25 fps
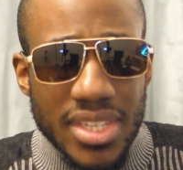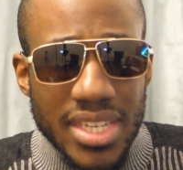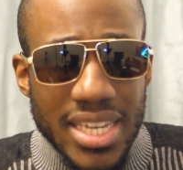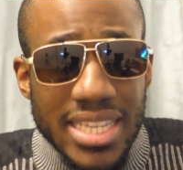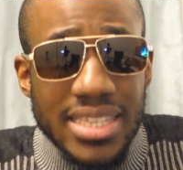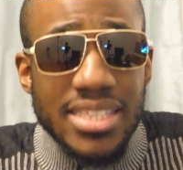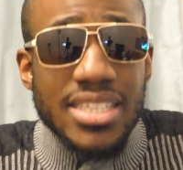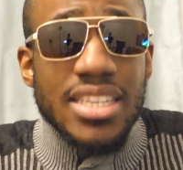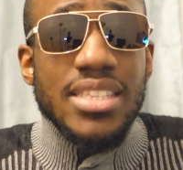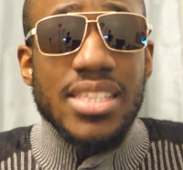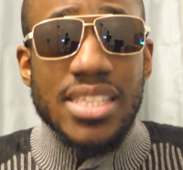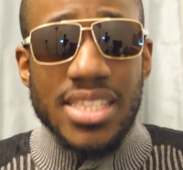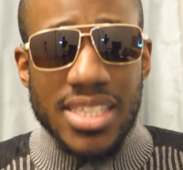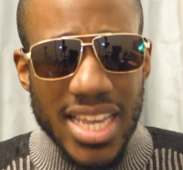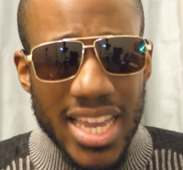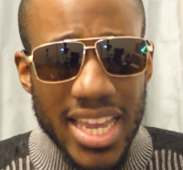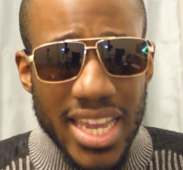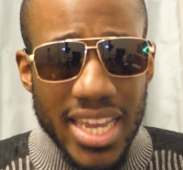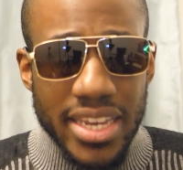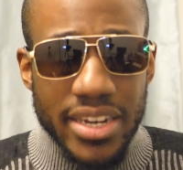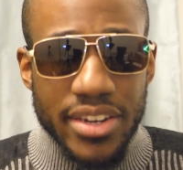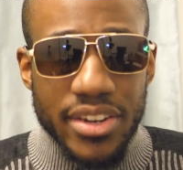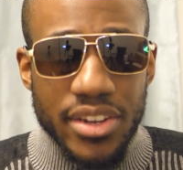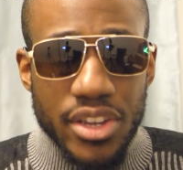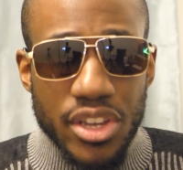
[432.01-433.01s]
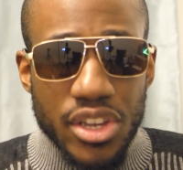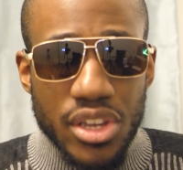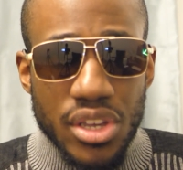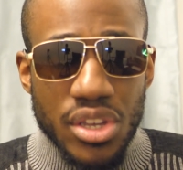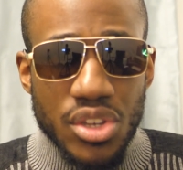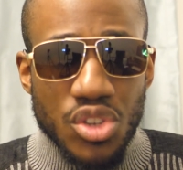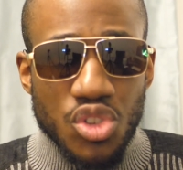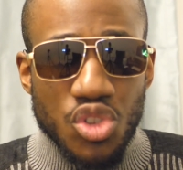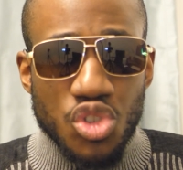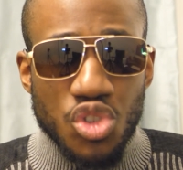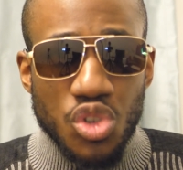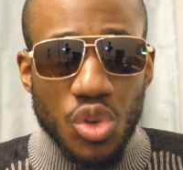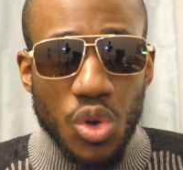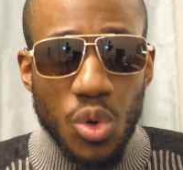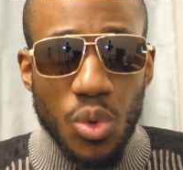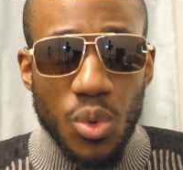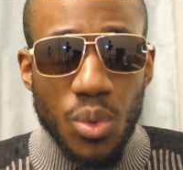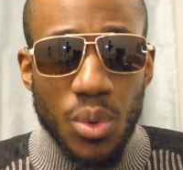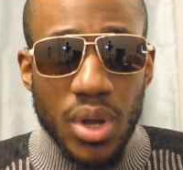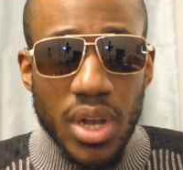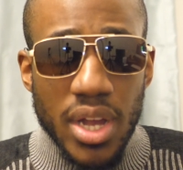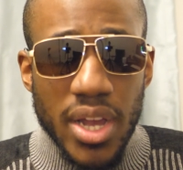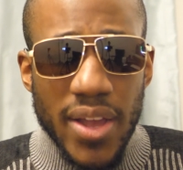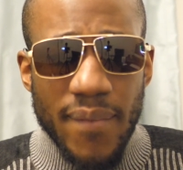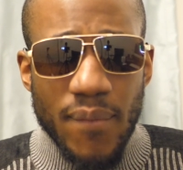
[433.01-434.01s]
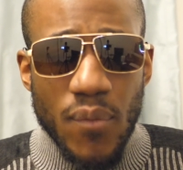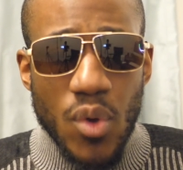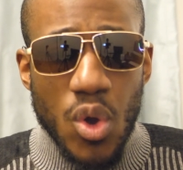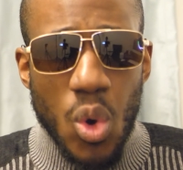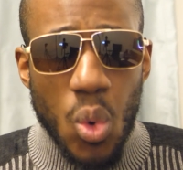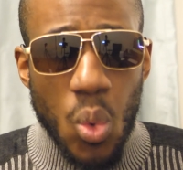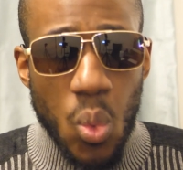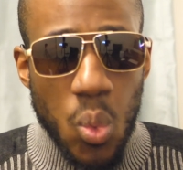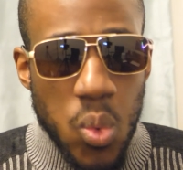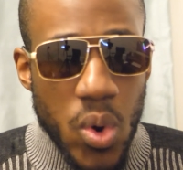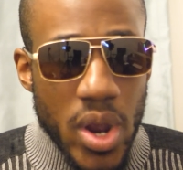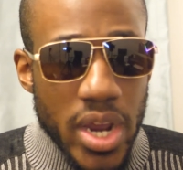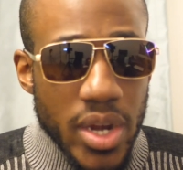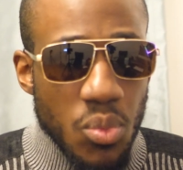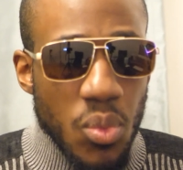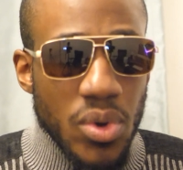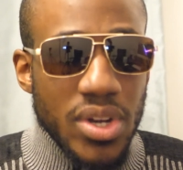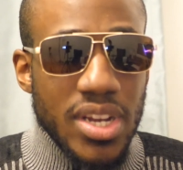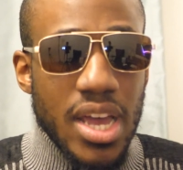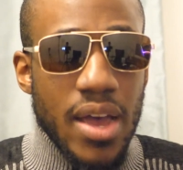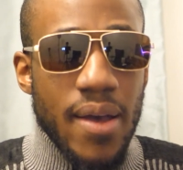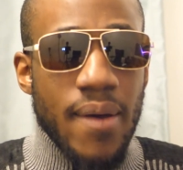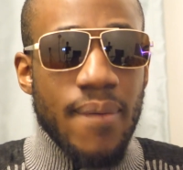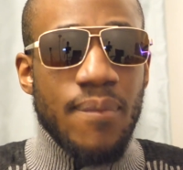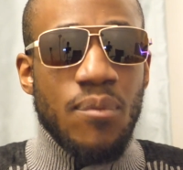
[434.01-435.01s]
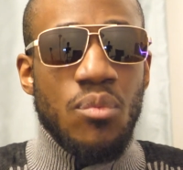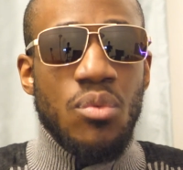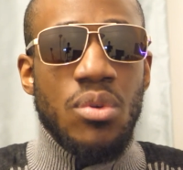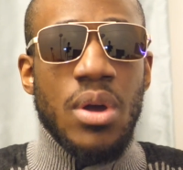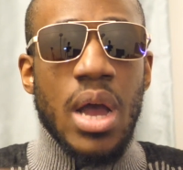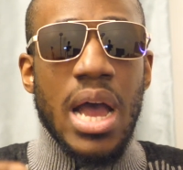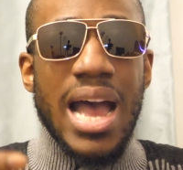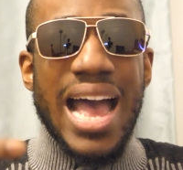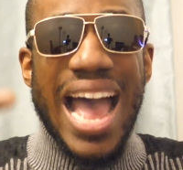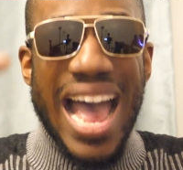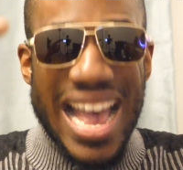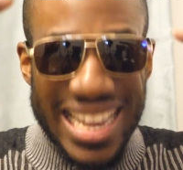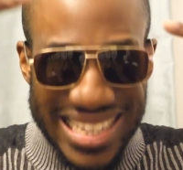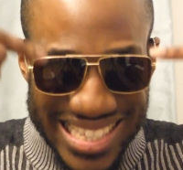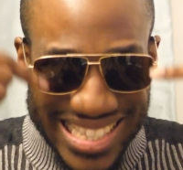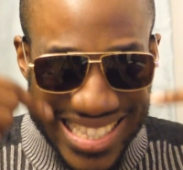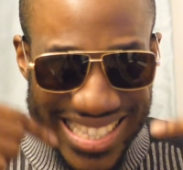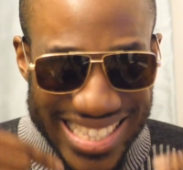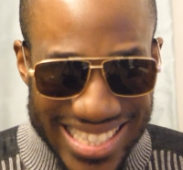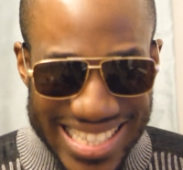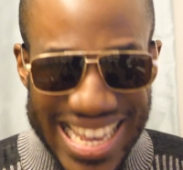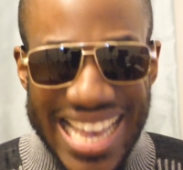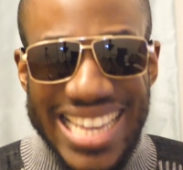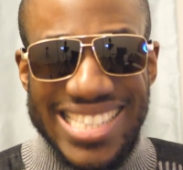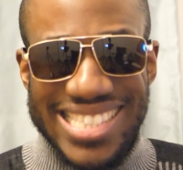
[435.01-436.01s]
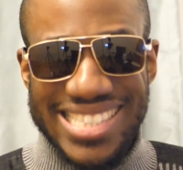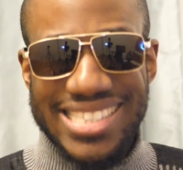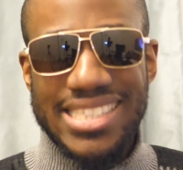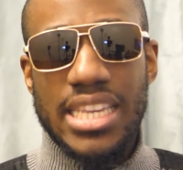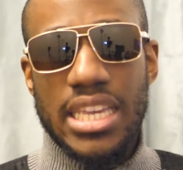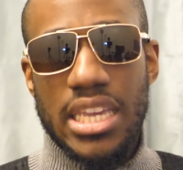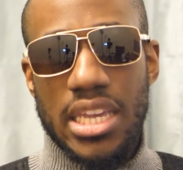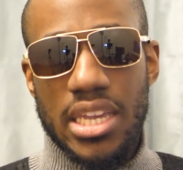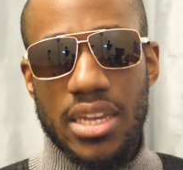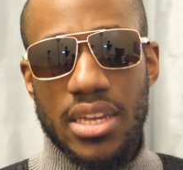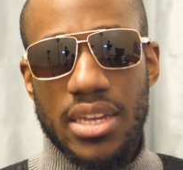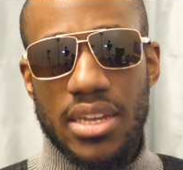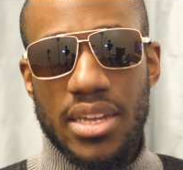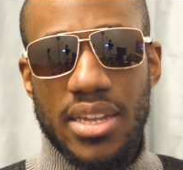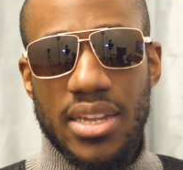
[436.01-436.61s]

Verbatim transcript: It's insane. So when we're now assessing